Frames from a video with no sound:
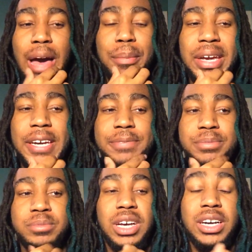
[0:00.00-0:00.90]
I
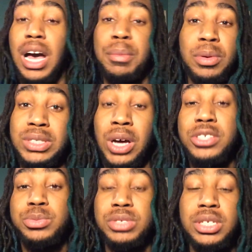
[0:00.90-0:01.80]
mean, Akame was
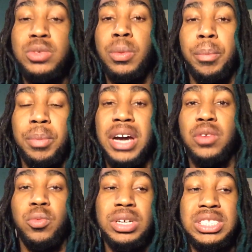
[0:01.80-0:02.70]
awesome too,
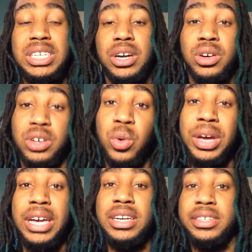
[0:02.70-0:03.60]
but we see her go
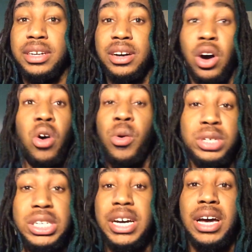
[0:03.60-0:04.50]
in all
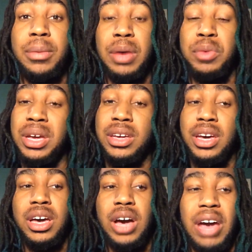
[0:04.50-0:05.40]
the time. And
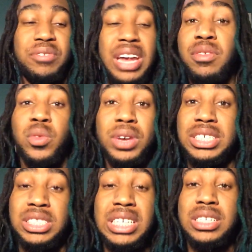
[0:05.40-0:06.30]
we have never
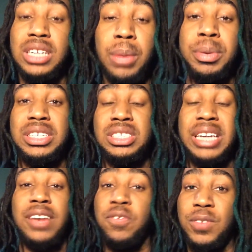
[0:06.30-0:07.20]
really seen Lubbock
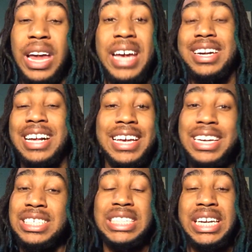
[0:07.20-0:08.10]
take flight like
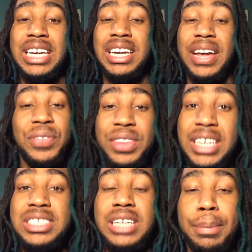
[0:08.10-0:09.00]
he did in
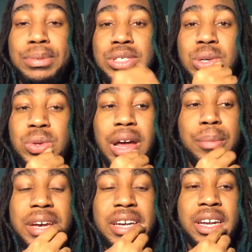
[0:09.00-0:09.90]
this episode. I
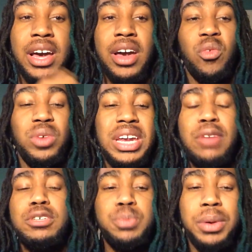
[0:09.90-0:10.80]
mean, when
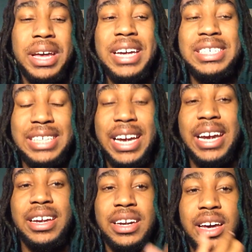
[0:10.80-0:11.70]
he was playing
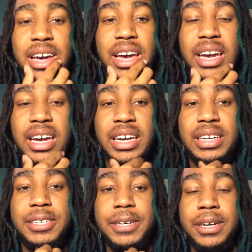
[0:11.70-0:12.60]
dead
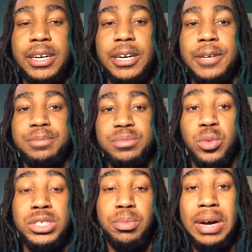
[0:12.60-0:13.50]
and
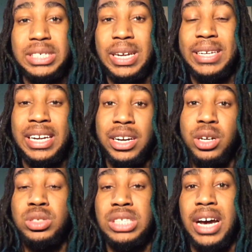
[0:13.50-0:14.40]
was about to let that
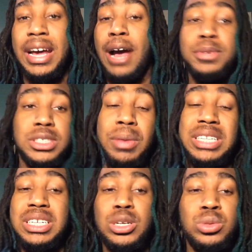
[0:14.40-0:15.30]
girl die, I was
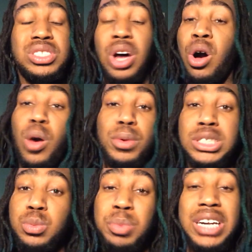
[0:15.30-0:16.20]
about to lose all
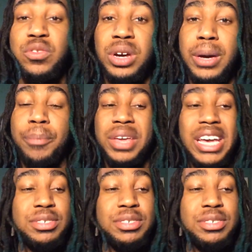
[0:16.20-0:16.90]
respect for him.